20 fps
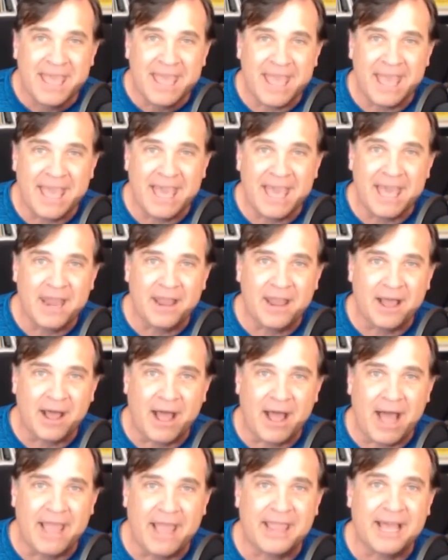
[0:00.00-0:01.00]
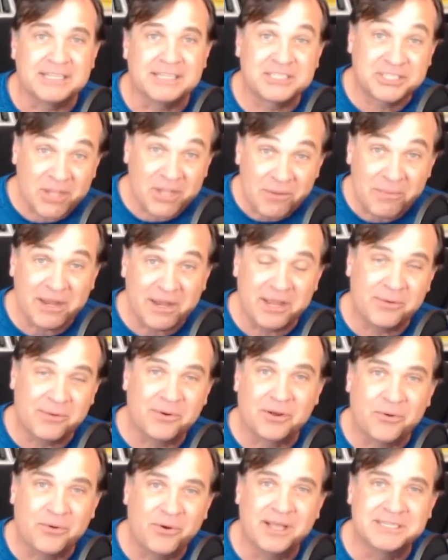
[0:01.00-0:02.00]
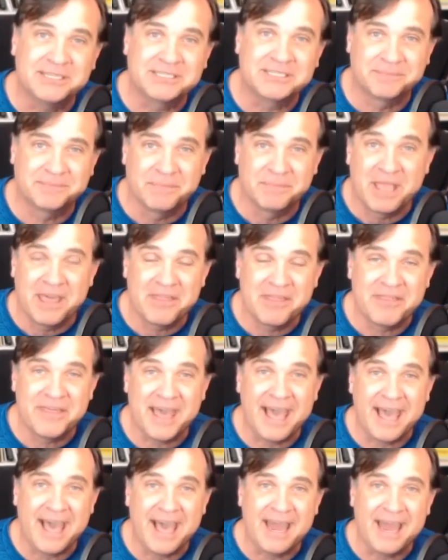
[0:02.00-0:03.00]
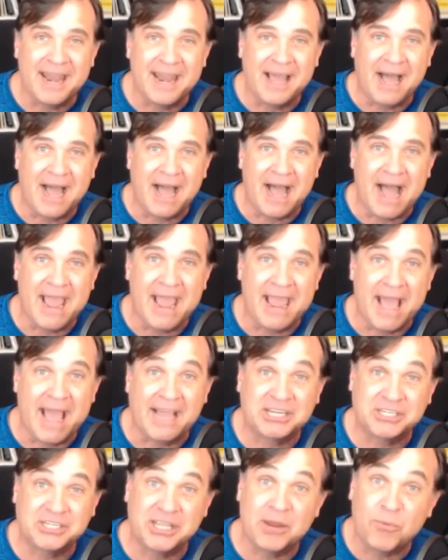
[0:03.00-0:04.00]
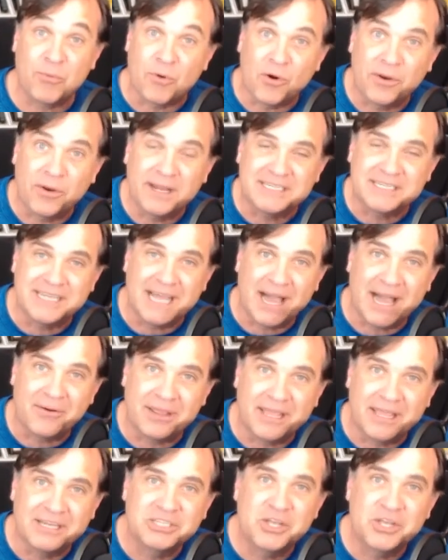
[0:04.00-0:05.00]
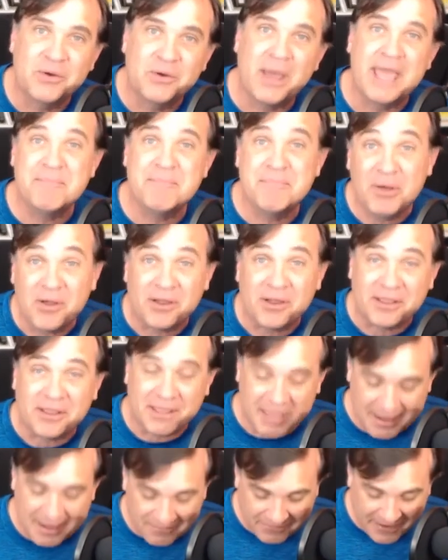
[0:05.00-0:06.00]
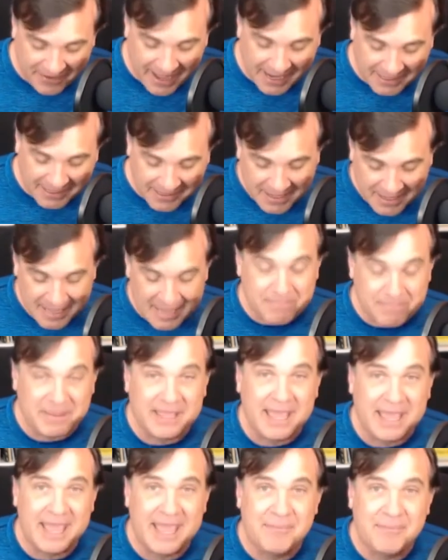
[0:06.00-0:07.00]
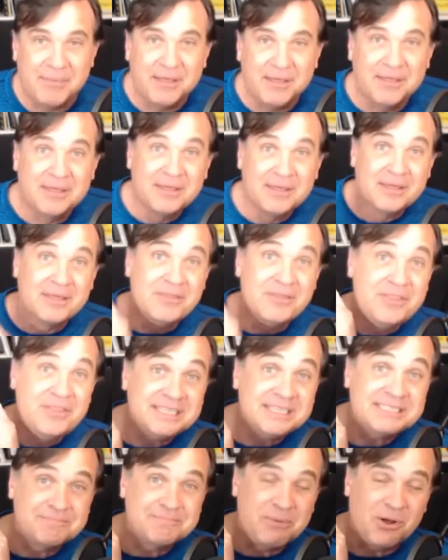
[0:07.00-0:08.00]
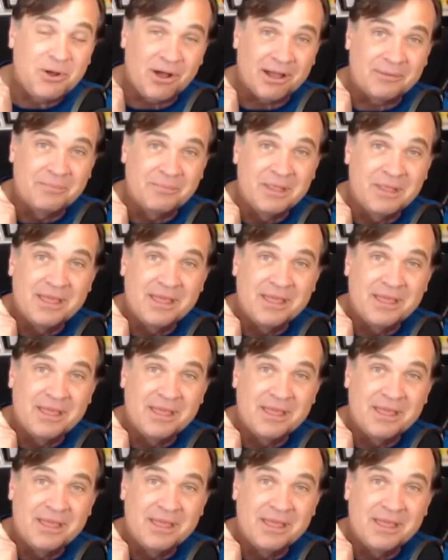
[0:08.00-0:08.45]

And I got so many requests that I actually wrote it down into a book. In fact, it became this book.